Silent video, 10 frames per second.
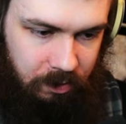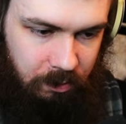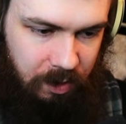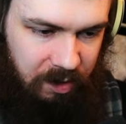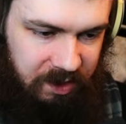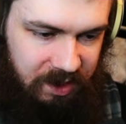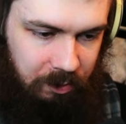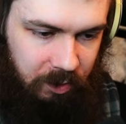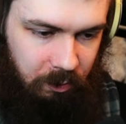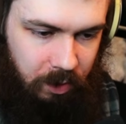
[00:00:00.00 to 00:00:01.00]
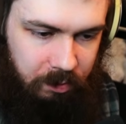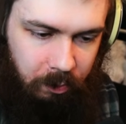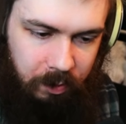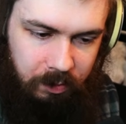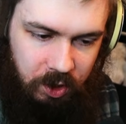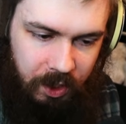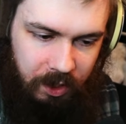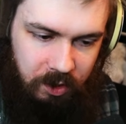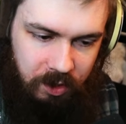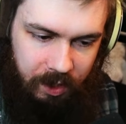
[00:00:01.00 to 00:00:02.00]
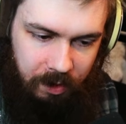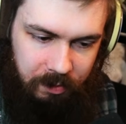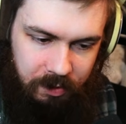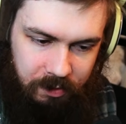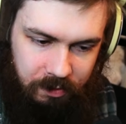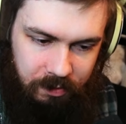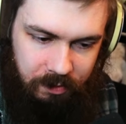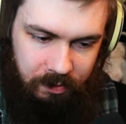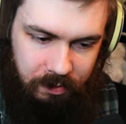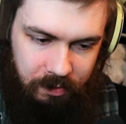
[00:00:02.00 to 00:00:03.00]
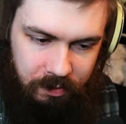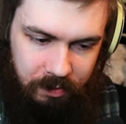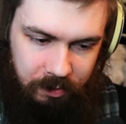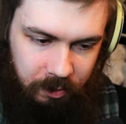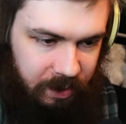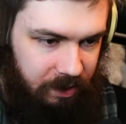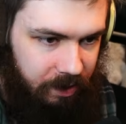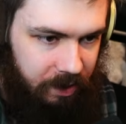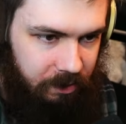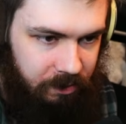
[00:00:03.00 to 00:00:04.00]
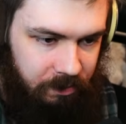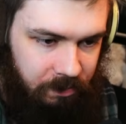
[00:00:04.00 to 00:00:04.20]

we'll have a similar one, but we will change them a little bit later.